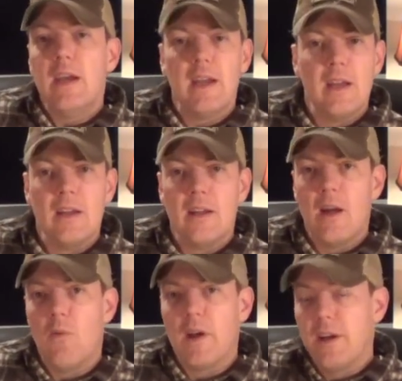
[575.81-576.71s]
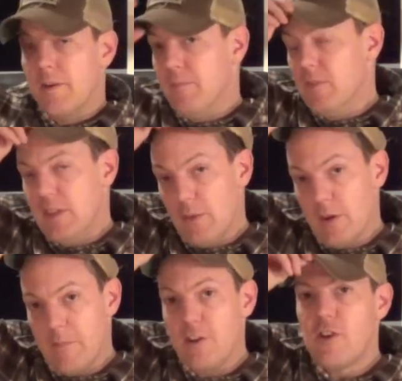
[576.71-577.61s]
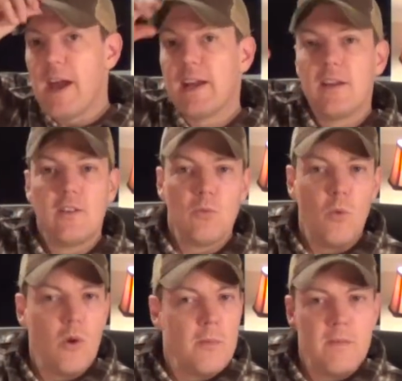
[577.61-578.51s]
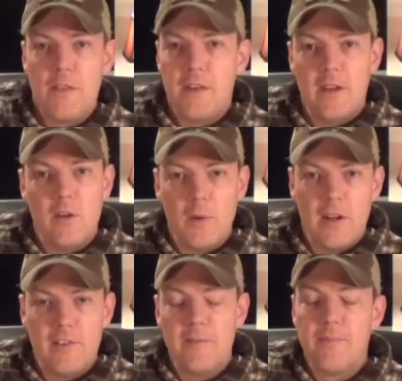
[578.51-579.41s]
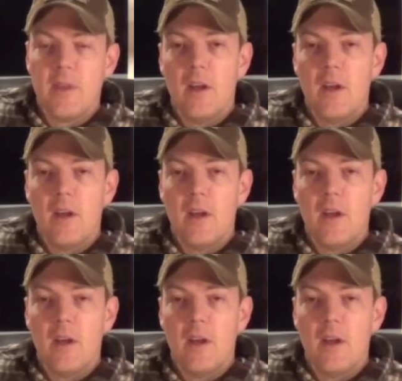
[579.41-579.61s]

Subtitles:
and I want to get rid of my jacket because it's warm in the theater or whatever,